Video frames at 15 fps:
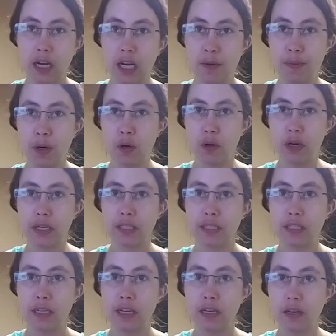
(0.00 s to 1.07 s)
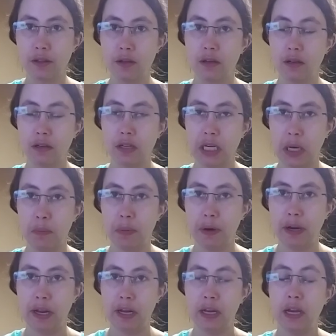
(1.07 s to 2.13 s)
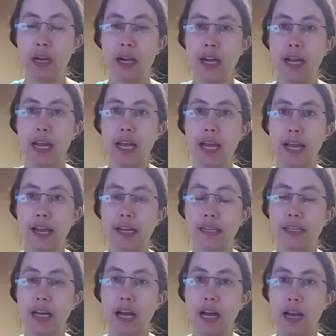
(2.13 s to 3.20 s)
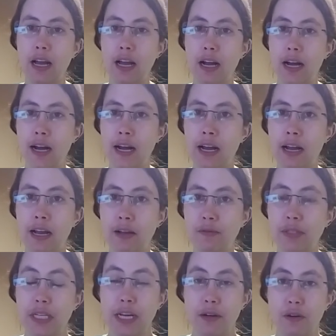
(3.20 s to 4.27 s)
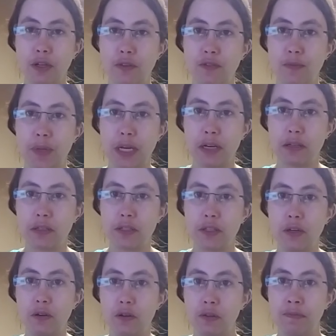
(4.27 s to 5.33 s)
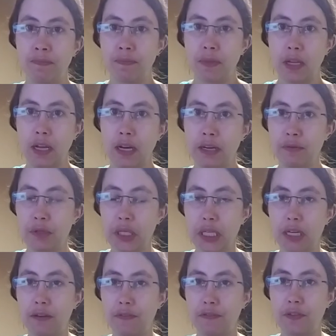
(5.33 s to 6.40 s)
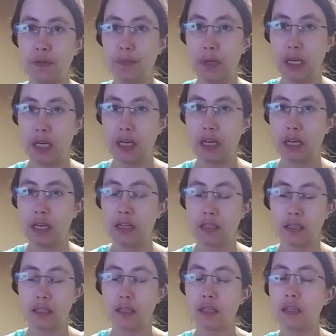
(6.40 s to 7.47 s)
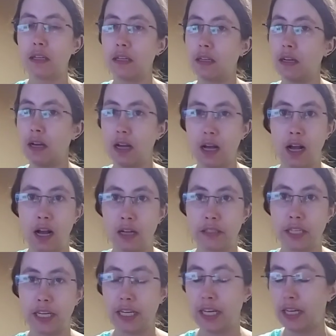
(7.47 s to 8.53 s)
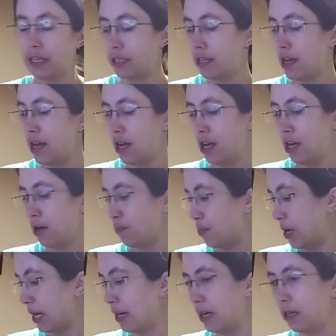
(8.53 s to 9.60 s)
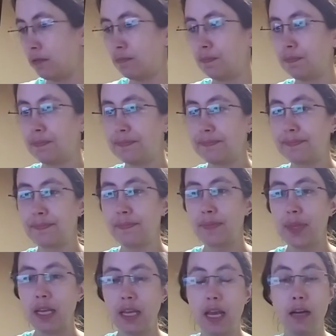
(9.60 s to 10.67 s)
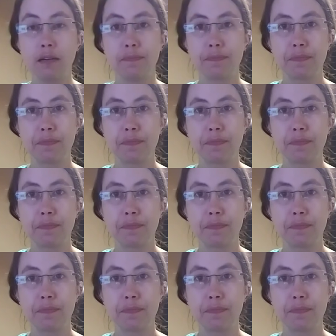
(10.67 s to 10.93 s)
about another company, and I was kind of hooked from there. So any relief to me, I'll take it. But yeah,